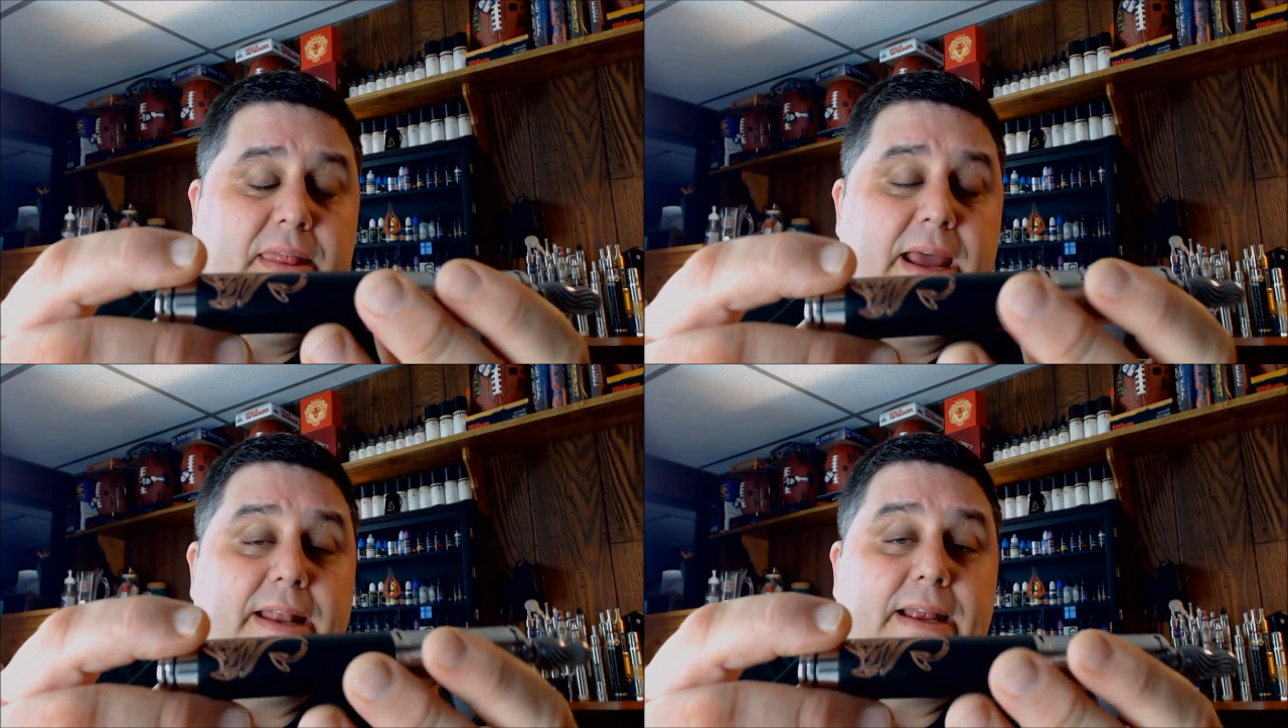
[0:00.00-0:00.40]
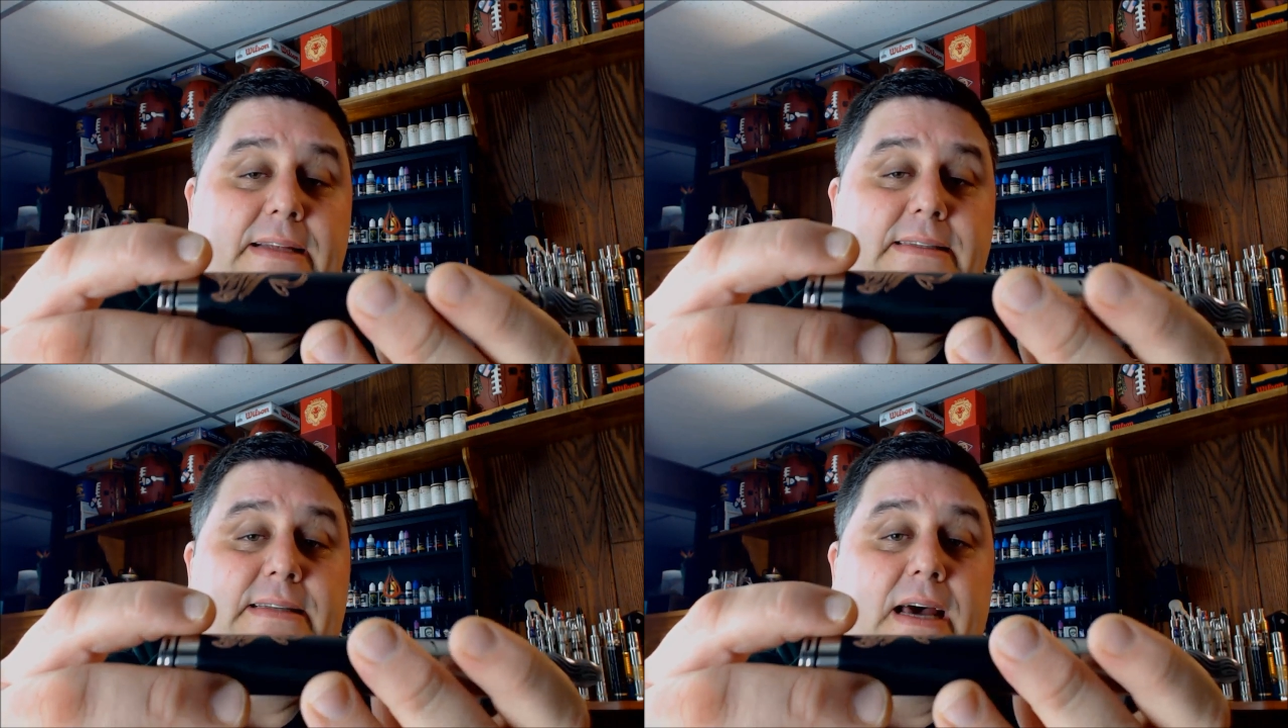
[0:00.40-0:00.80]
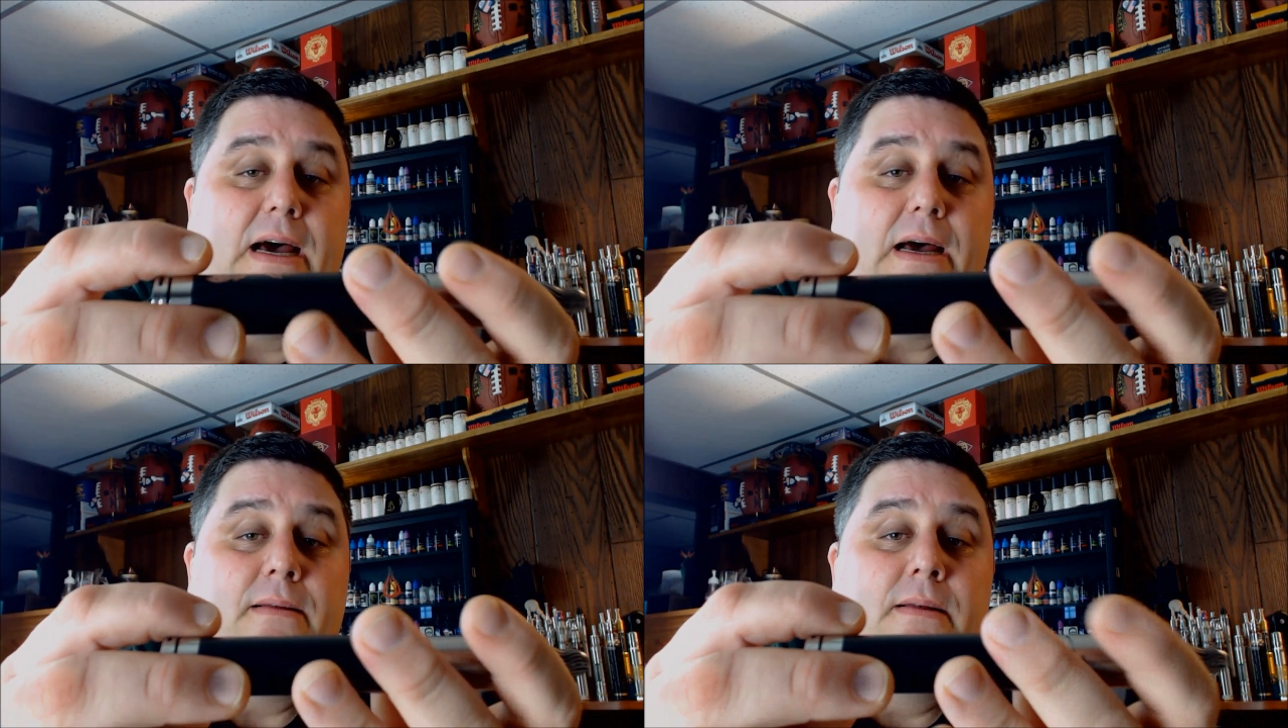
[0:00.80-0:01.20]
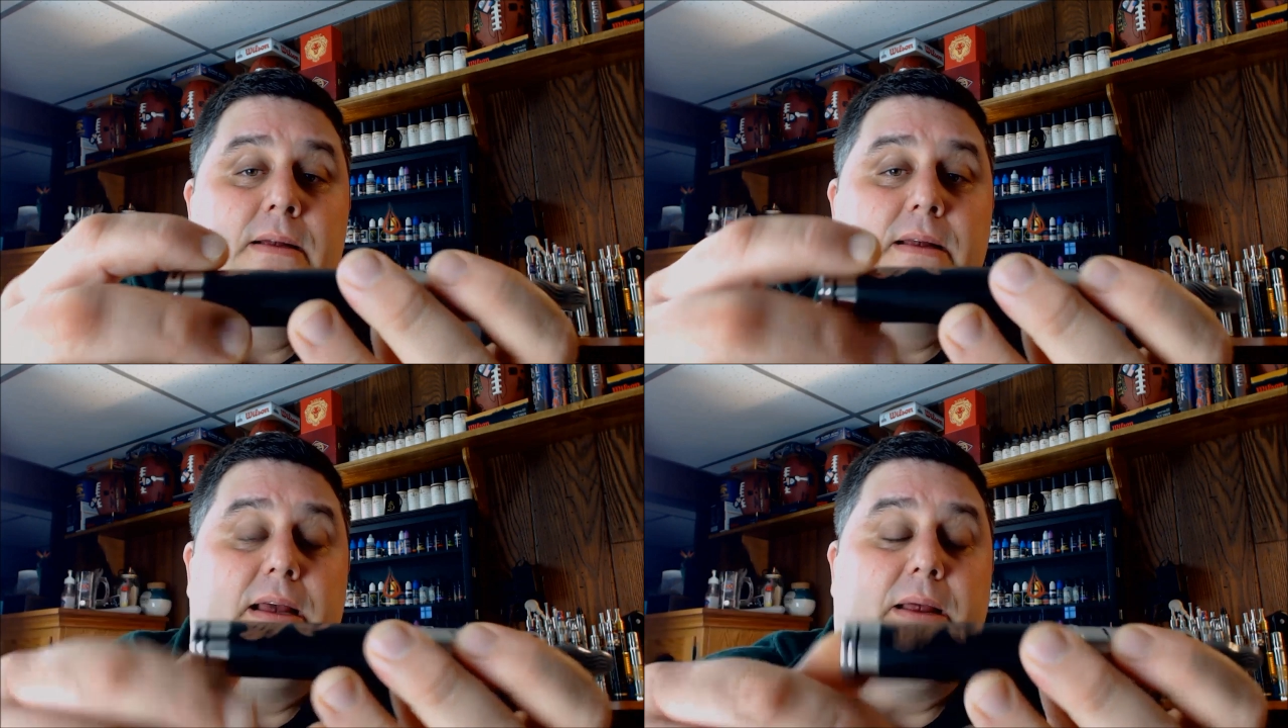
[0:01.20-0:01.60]
That is, uh,
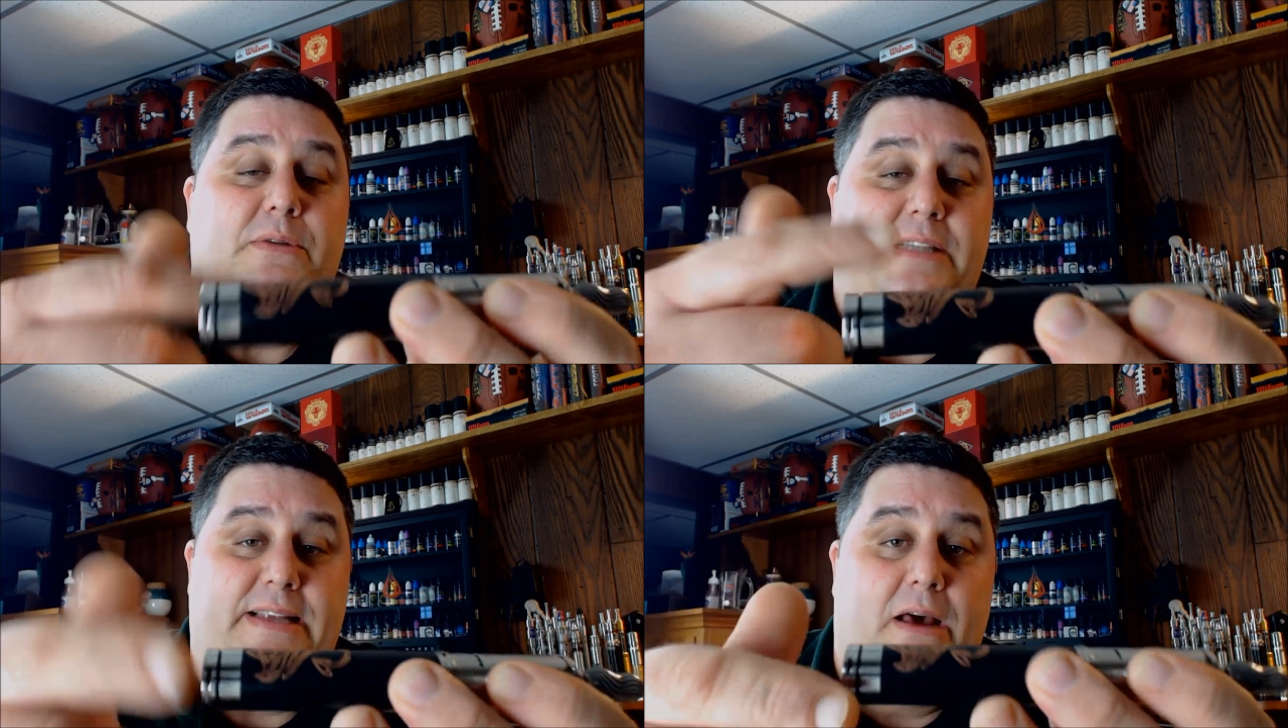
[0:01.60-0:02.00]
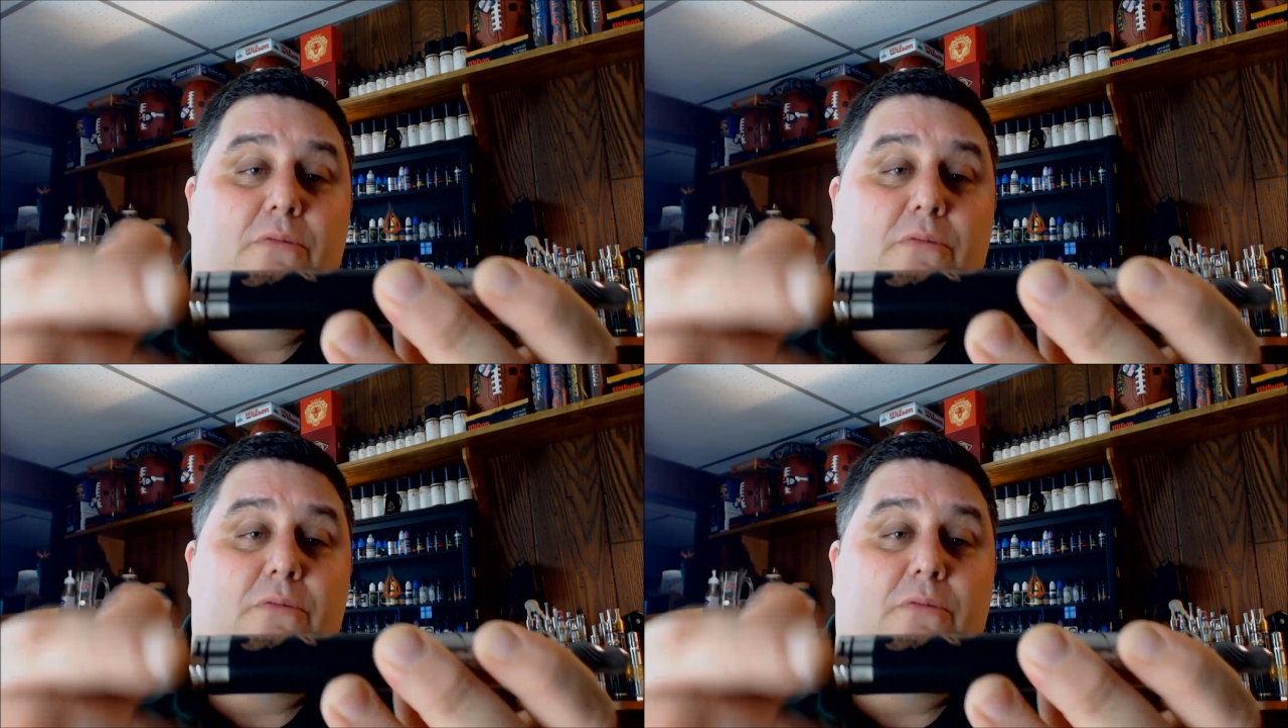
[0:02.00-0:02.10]
it was